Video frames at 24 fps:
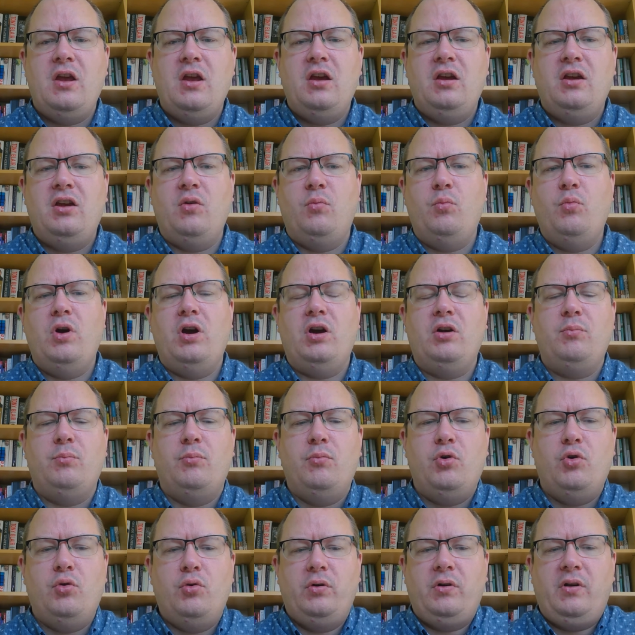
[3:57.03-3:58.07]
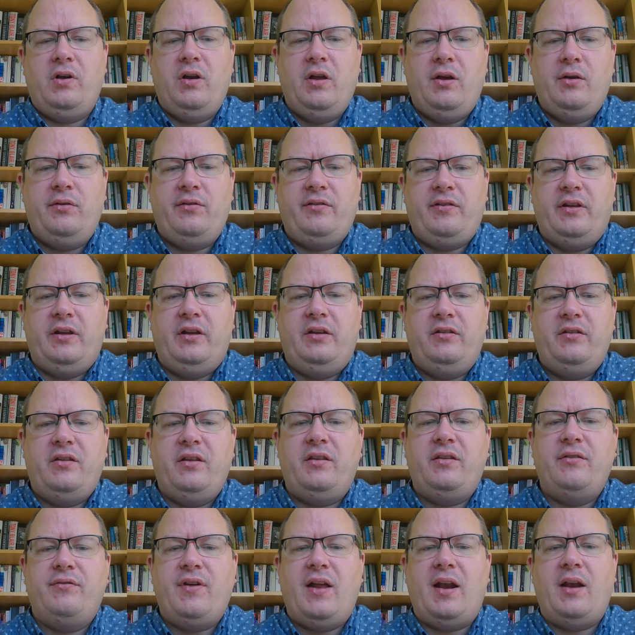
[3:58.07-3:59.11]
can work more closely to
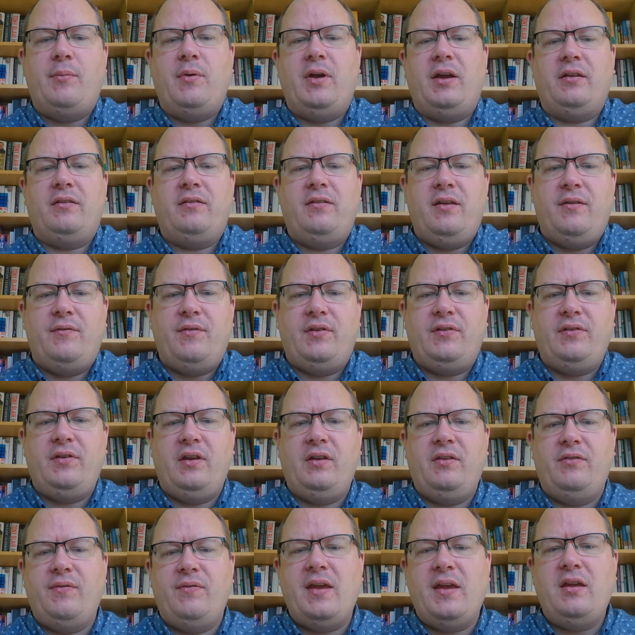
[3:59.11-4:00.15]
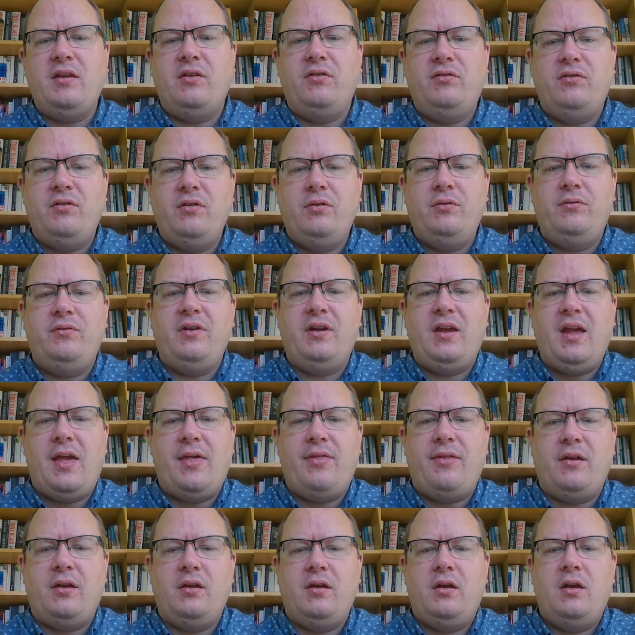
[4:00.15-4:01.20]
develop activities can do
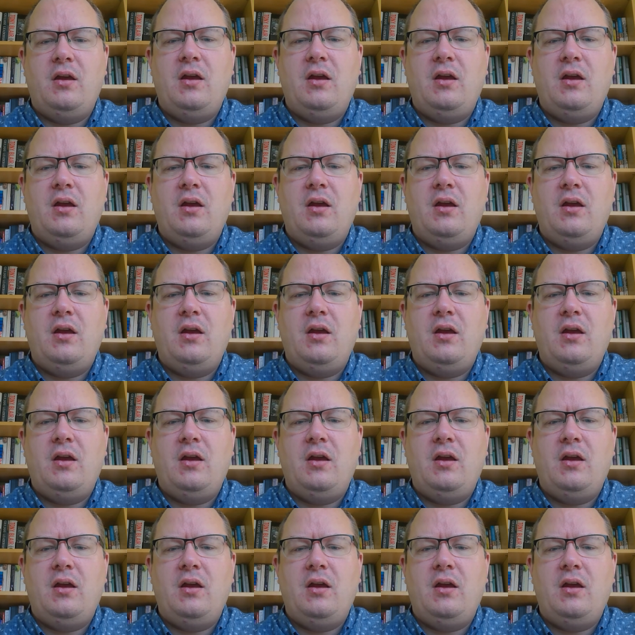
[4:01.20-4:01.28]
together